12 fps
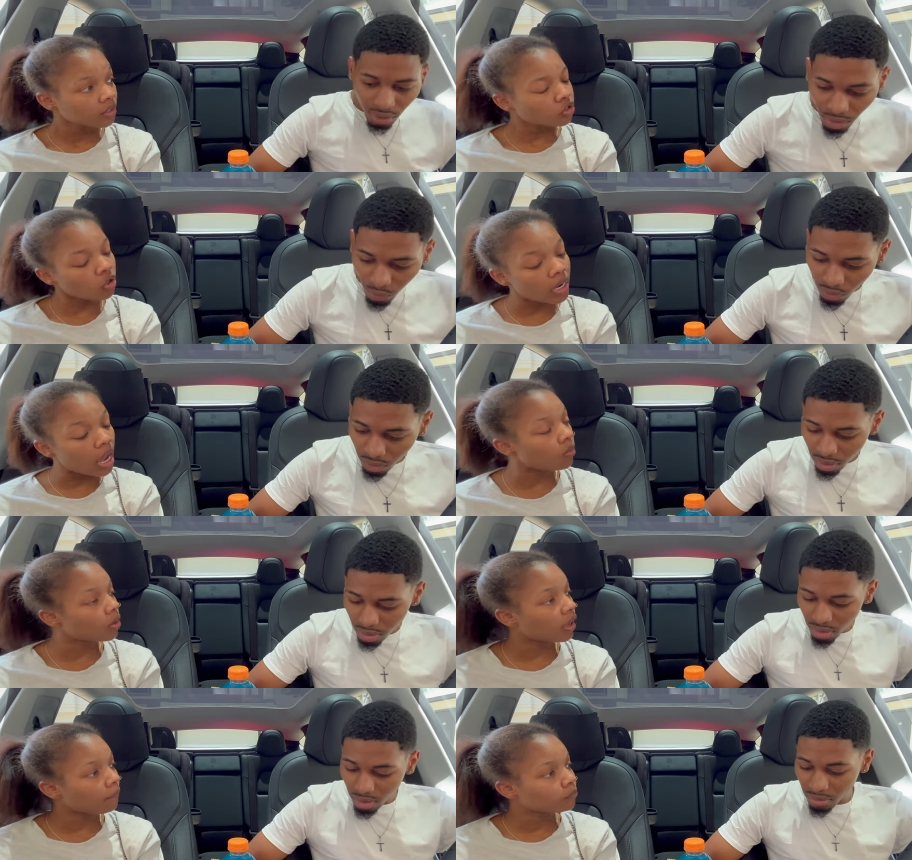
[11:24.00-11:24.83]
Speaker 1: So now
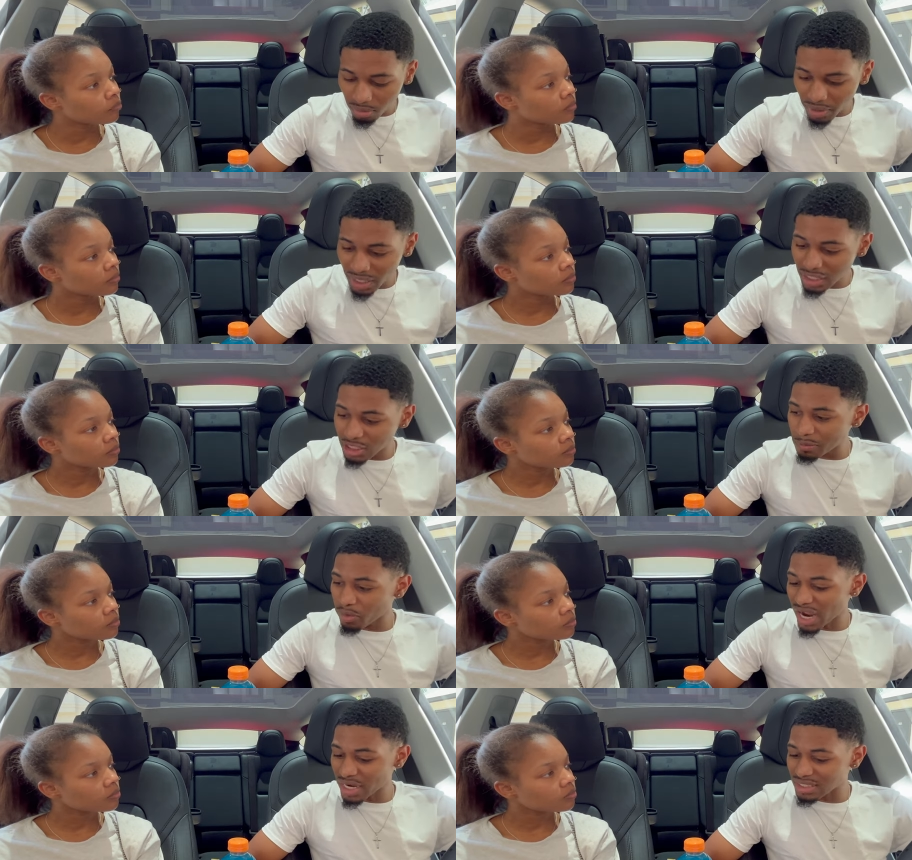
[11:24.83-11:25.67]
what?
Speaker 2: Because
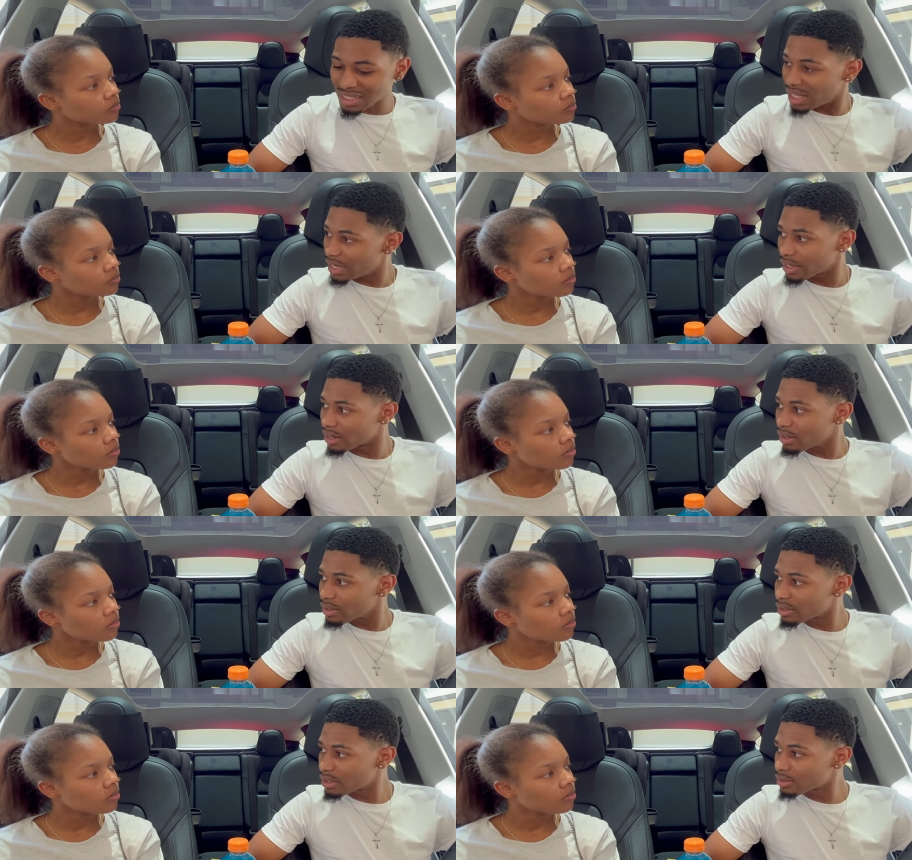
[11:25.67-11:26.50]
Sprite is clear.
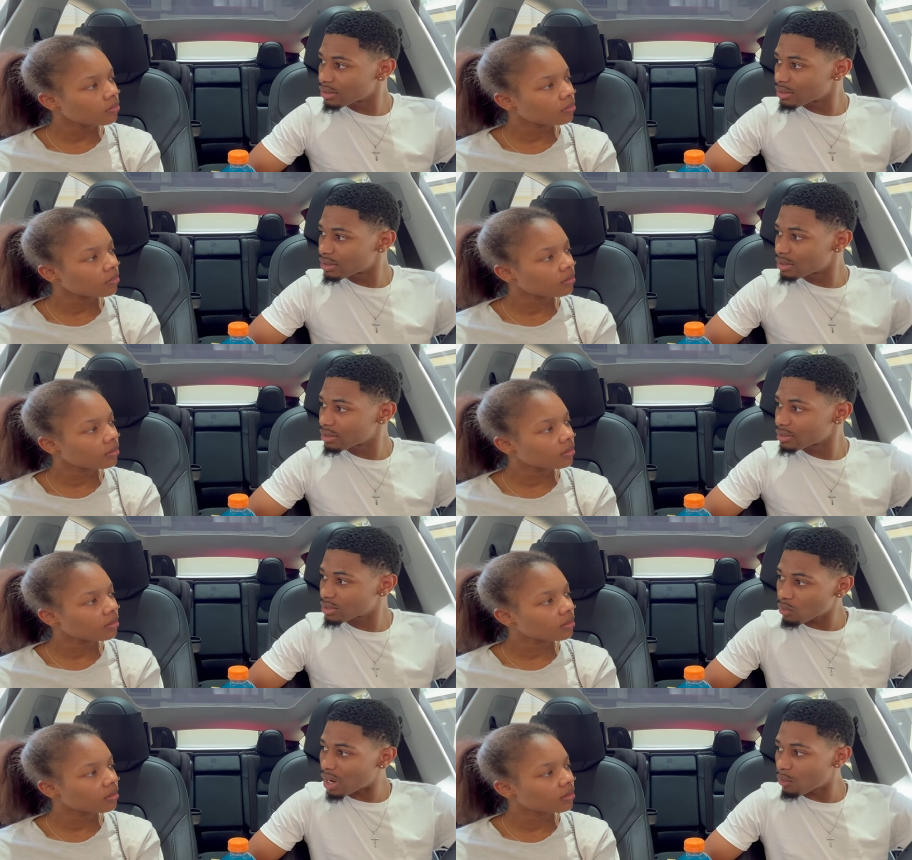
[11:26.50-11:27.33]

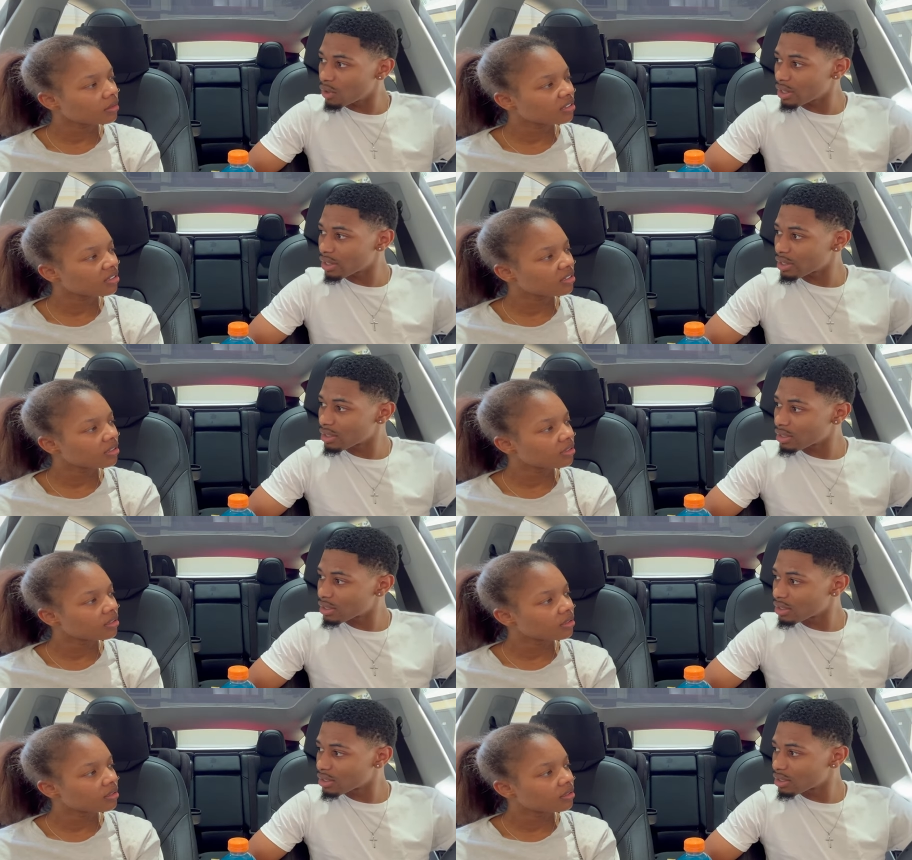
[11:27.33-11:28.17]
So why would it?
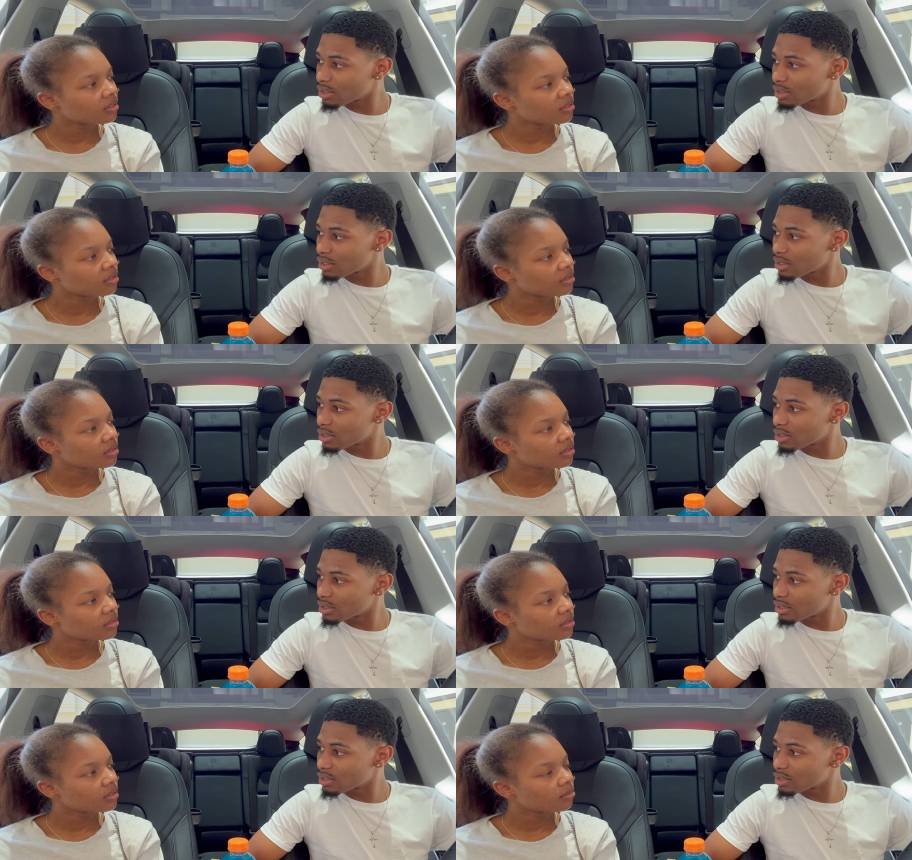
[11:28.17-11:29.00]

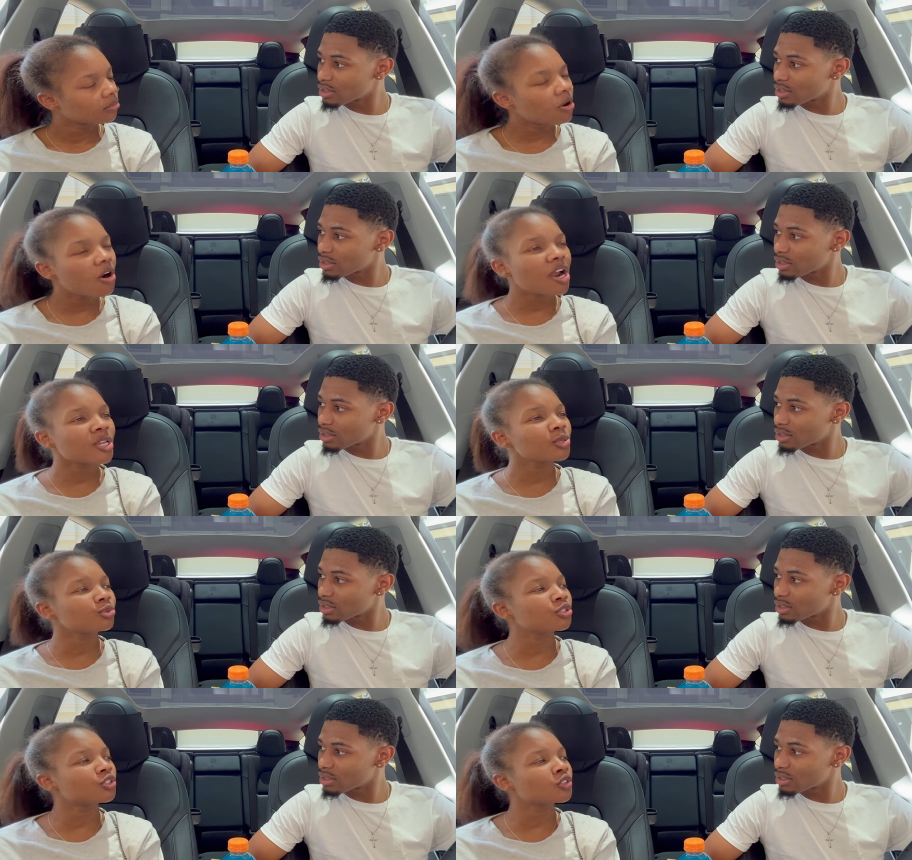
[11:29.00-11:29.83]
Speaker 1: Bro, are
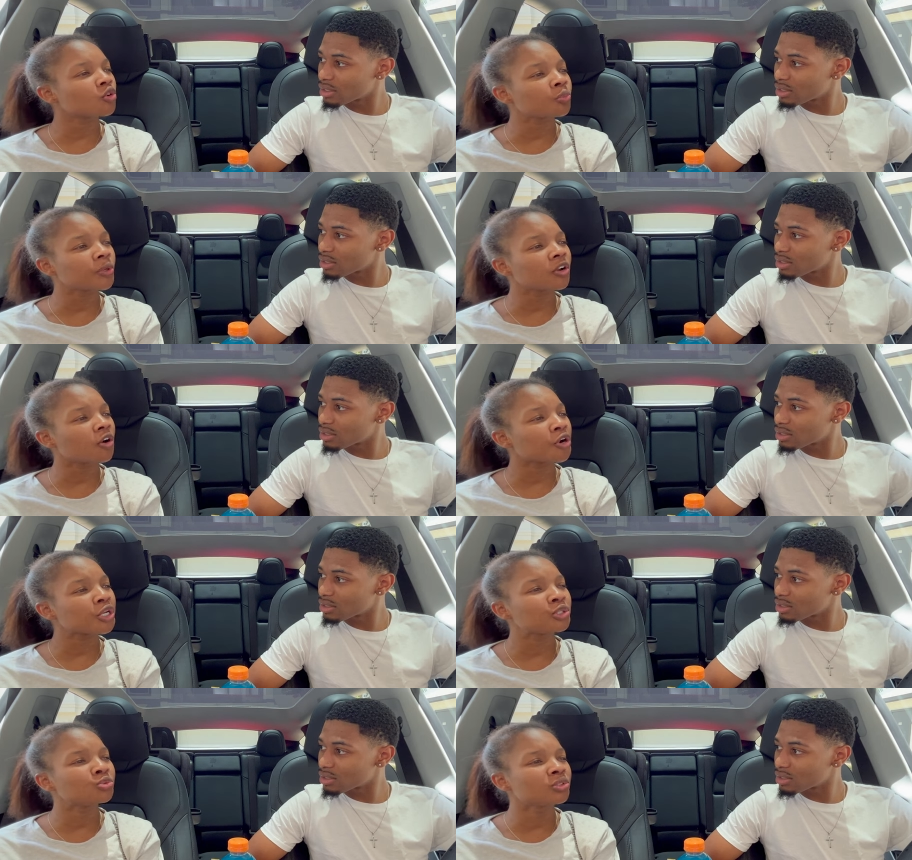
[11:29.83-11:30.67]
you stupid or
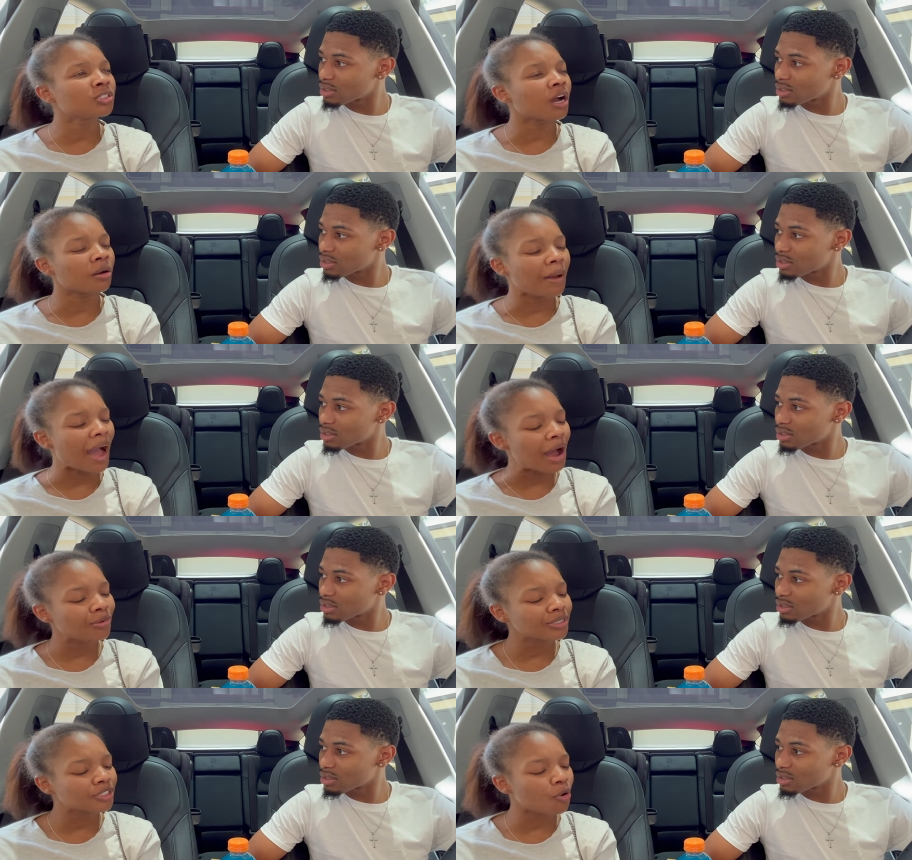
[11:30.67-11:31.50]
are you dumb?
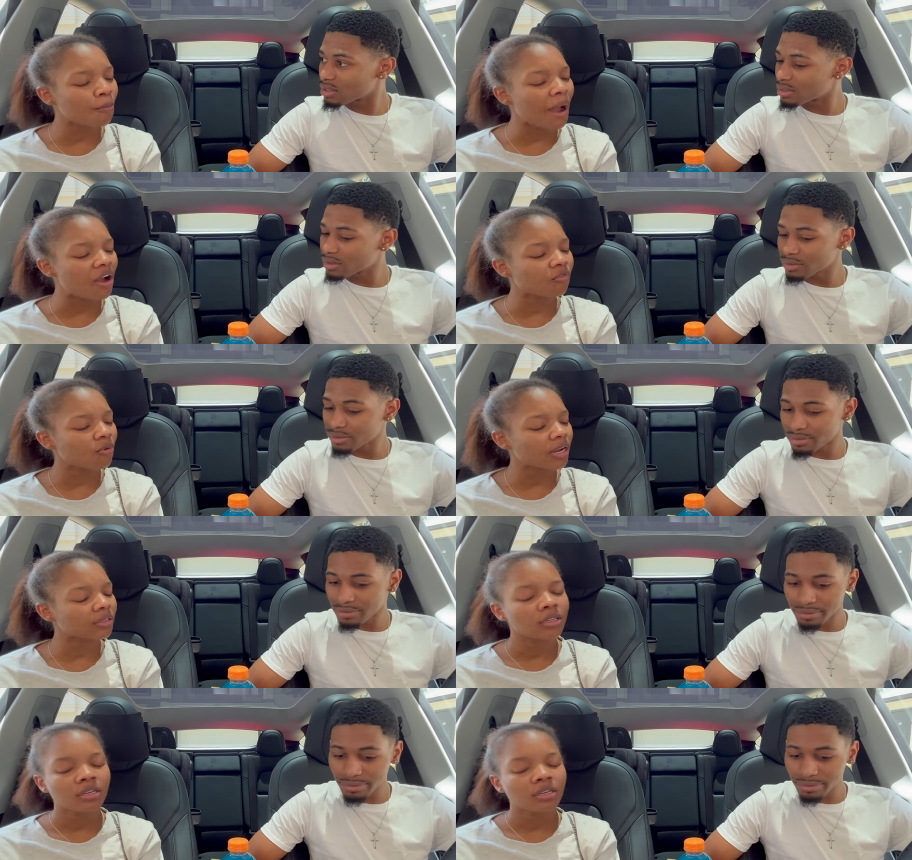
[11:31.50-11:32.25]
How is your mouth what?